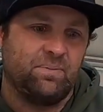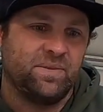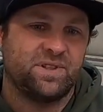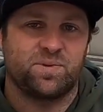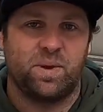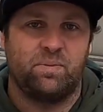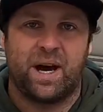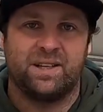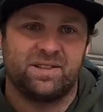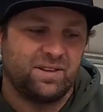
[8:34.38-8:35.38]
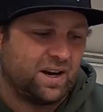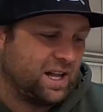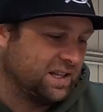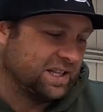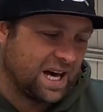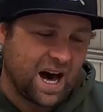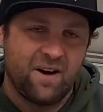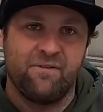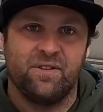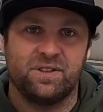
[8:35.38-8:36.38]
swim baits, I
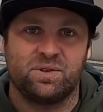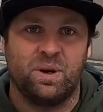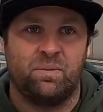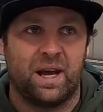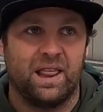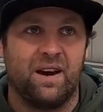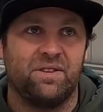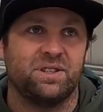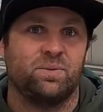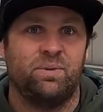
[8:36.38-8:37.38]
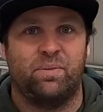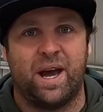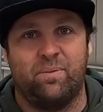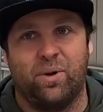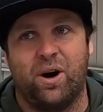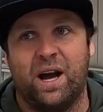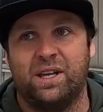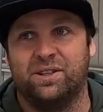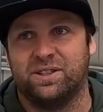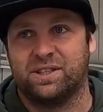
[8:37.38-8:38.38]
love swim bait, love the swim bait bite.
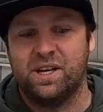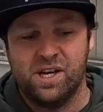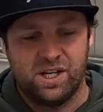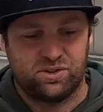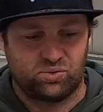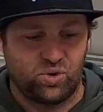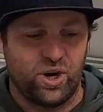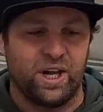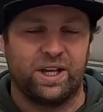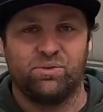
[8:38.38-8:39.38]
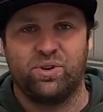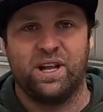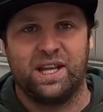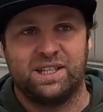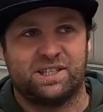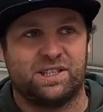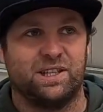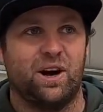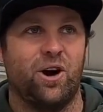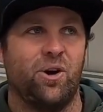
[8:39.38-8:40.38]
It's really, really
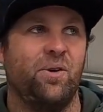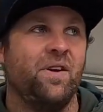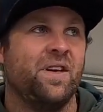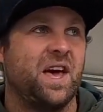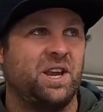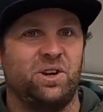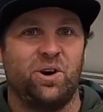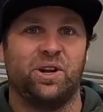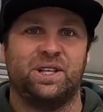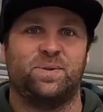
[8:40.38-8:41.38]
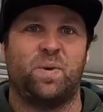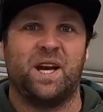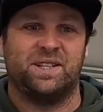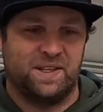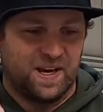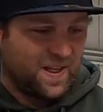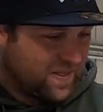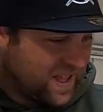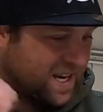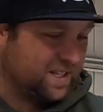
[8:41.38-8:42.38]
slow and you're not expecting it,
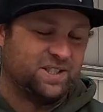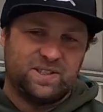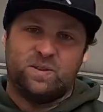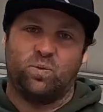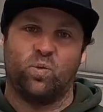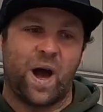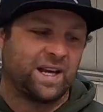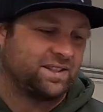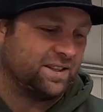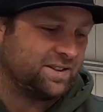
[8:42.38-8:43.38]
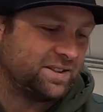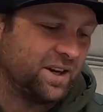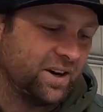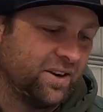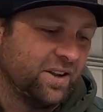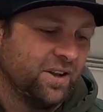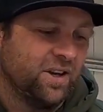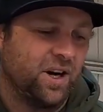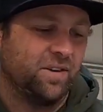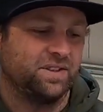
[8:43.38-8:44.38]
and then it just whacks it. So
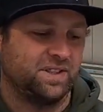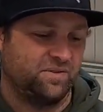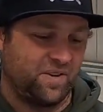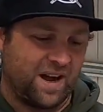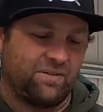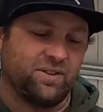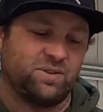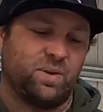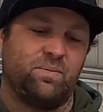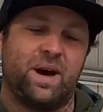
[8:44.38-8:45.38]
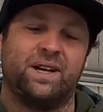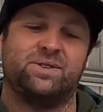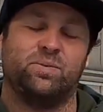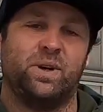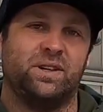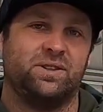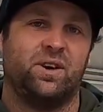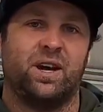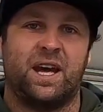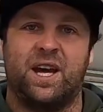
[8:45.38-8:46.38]
obviously favorite swim baits will be the
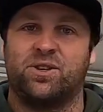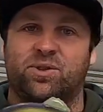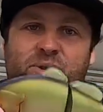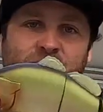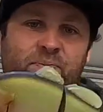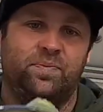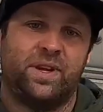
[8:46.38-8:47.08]
Gigantual